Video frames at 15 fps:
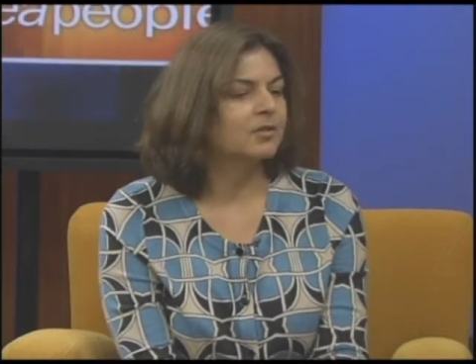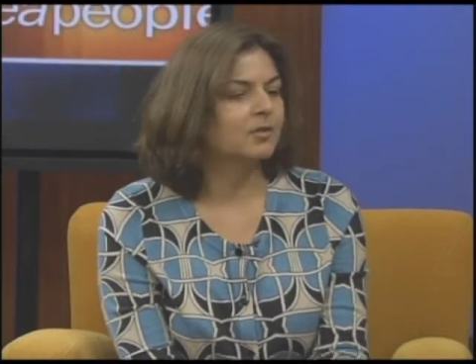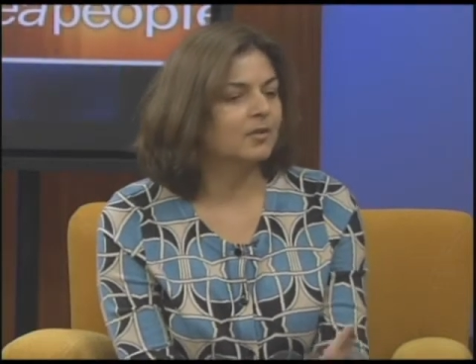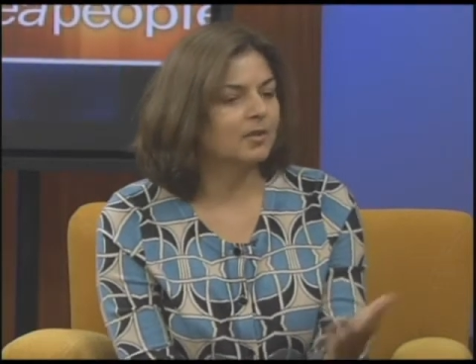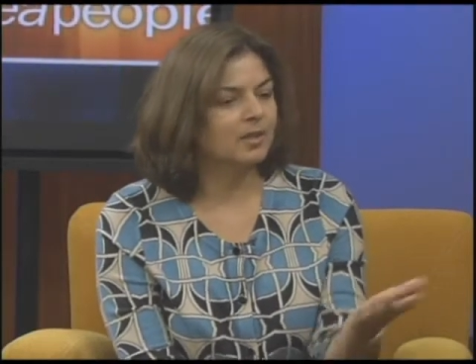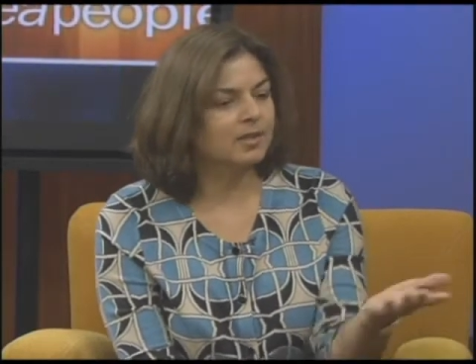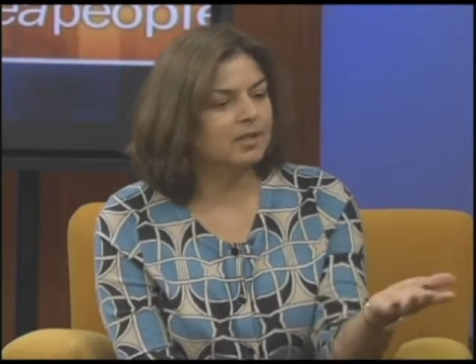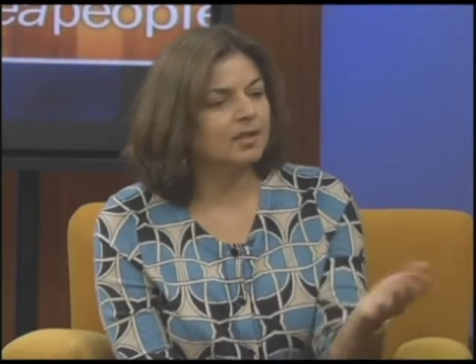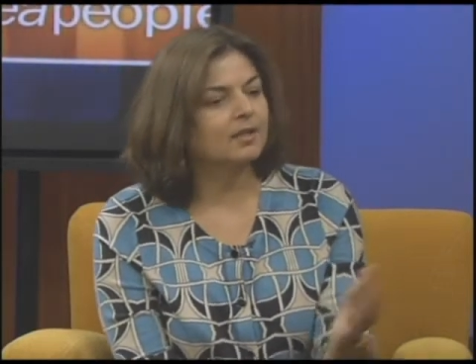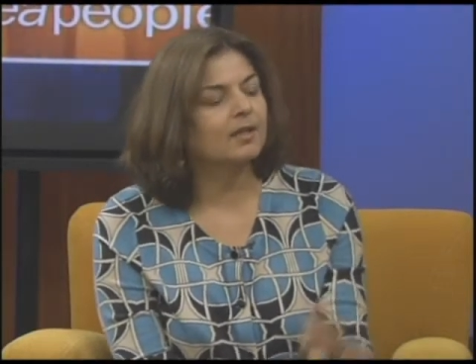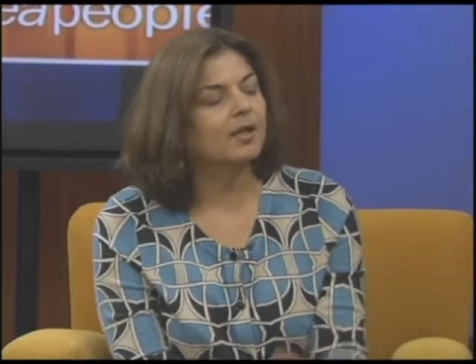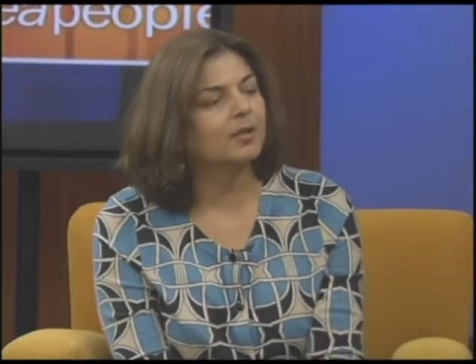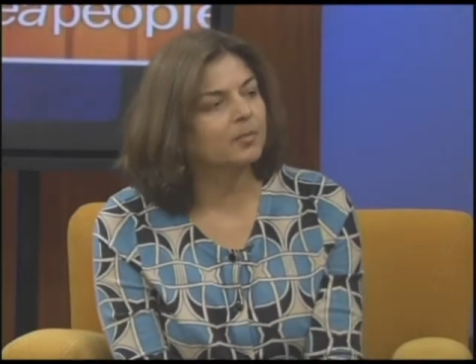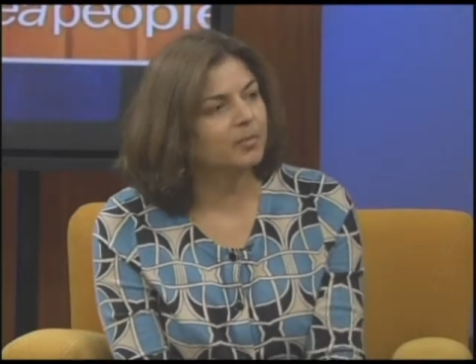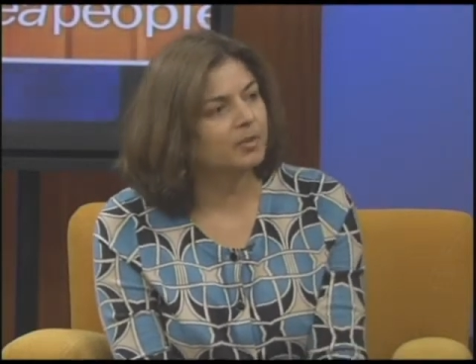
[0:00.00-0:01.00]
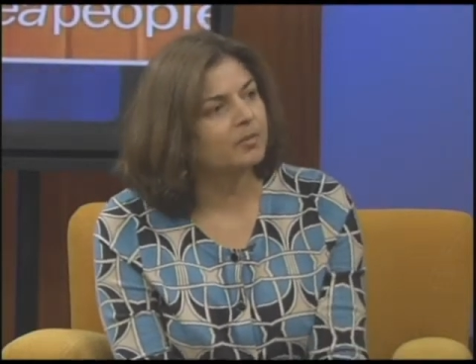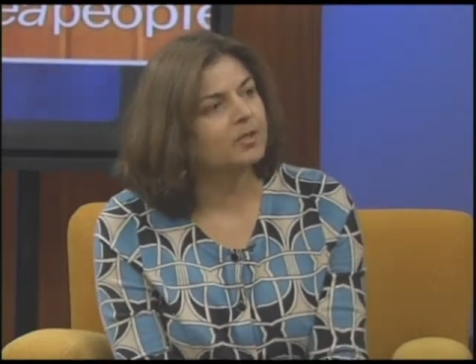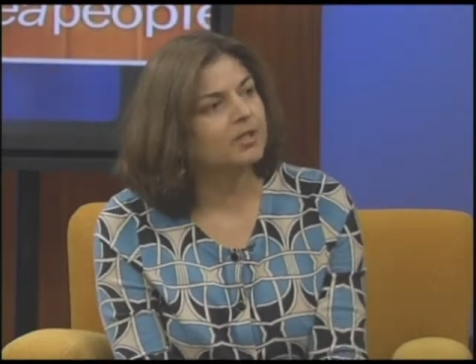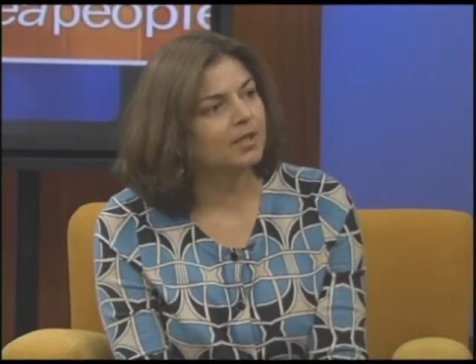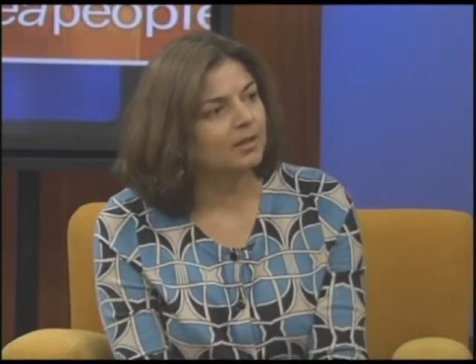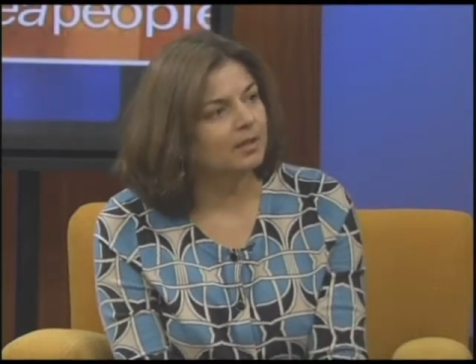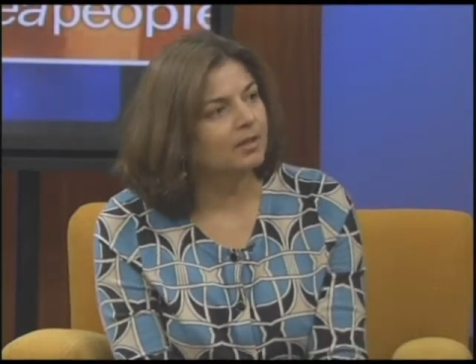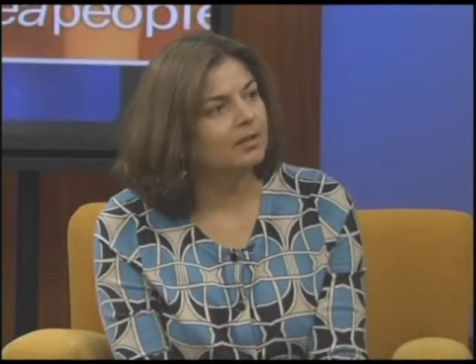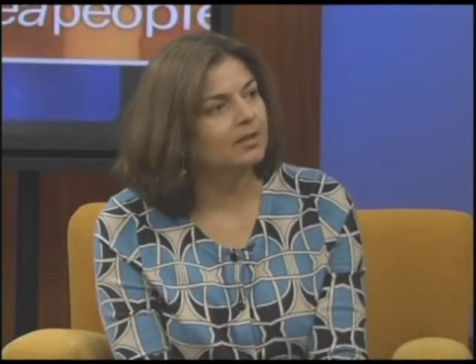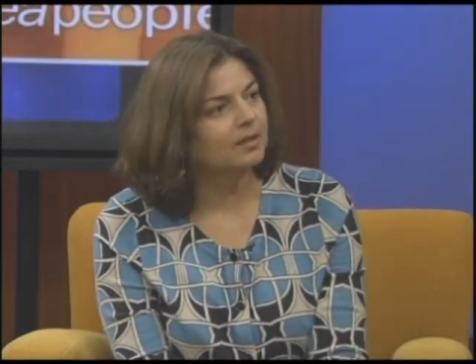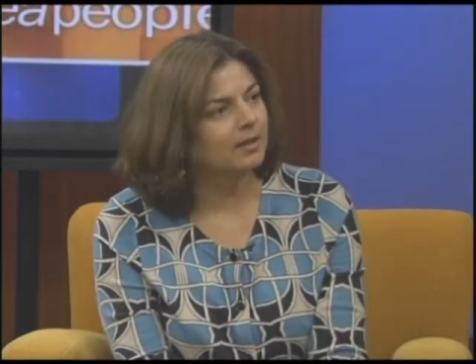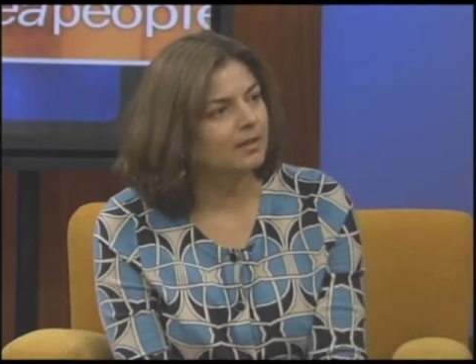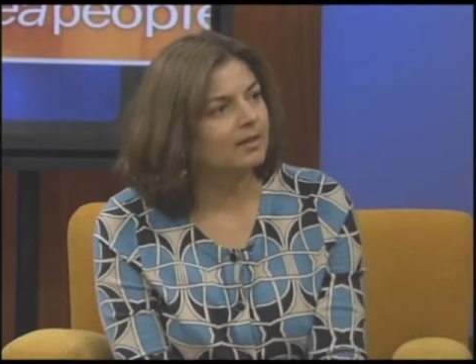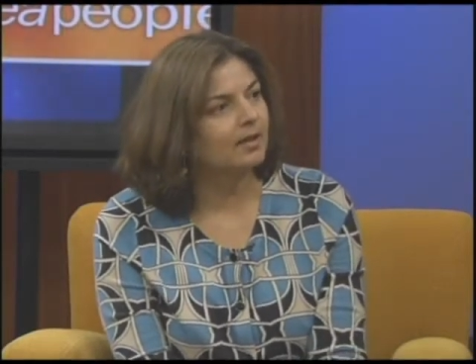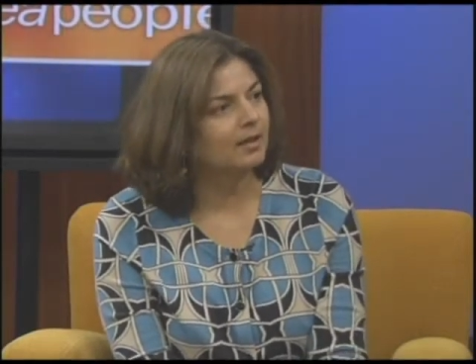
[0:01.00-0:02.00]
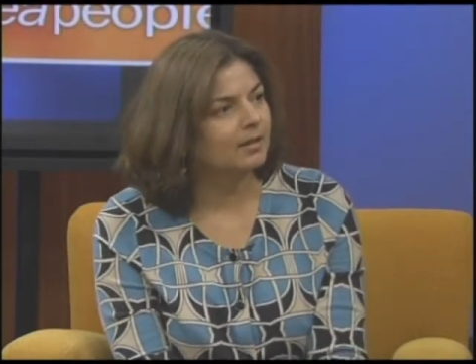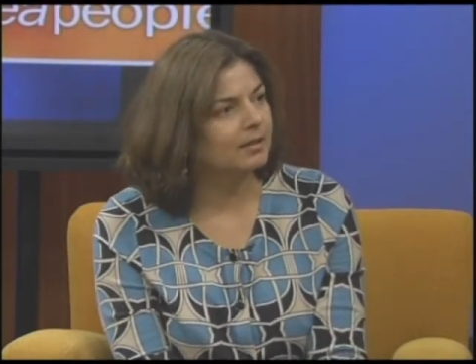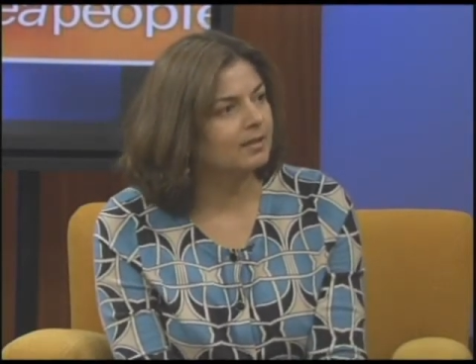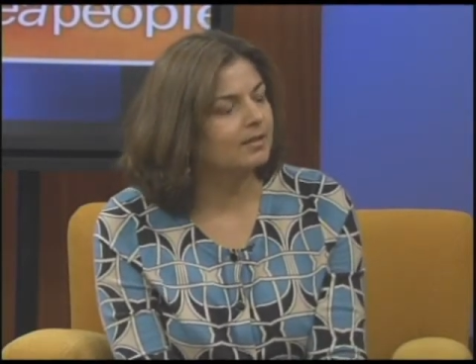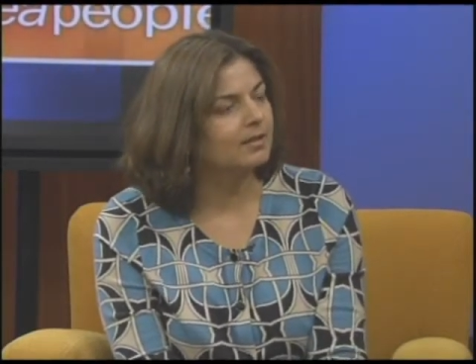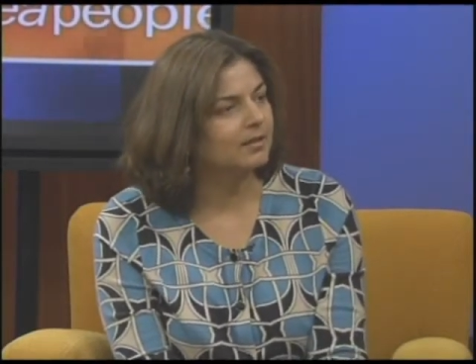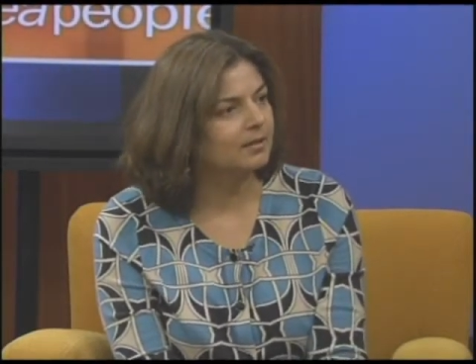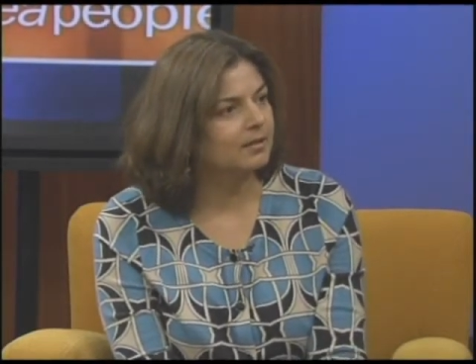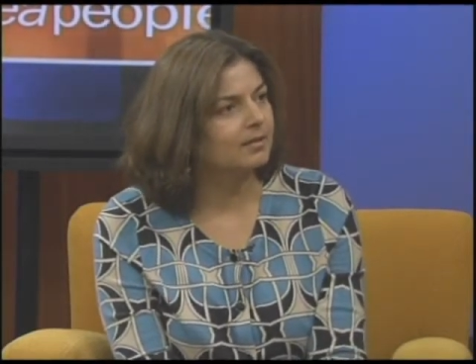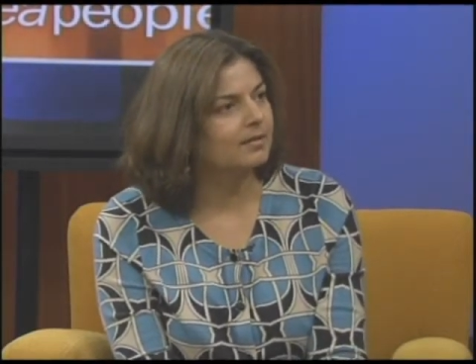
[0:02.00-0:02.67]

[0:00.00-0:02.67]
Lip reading: So this can help them study at night.